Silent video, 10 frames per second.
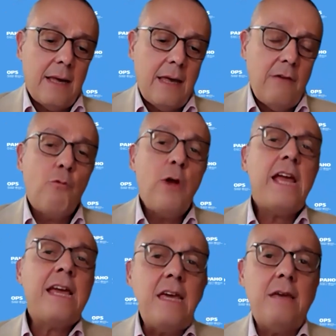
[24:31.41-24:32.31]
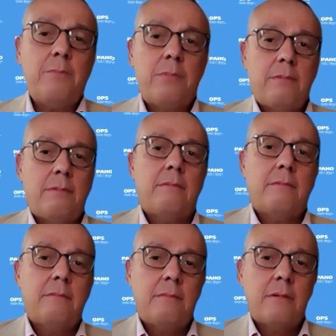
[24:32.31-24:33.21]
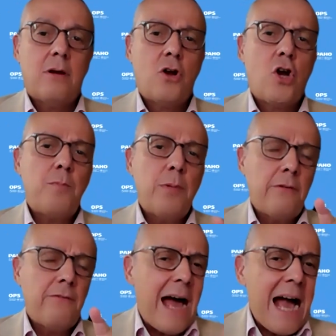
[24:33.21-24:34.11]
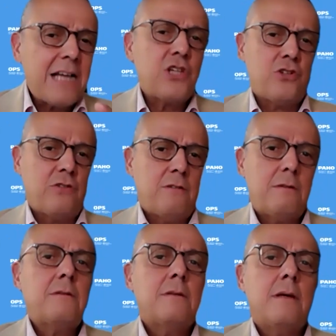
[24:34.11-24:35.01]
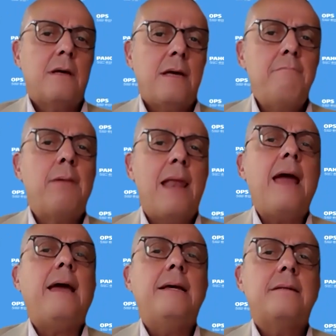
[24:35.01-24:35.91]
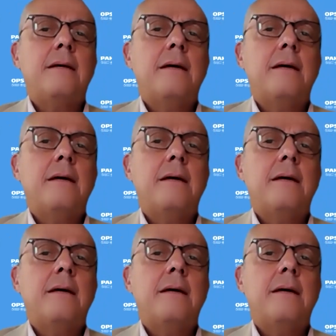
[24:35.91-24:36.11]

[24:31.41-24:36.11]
if we keep a couple of actions in place,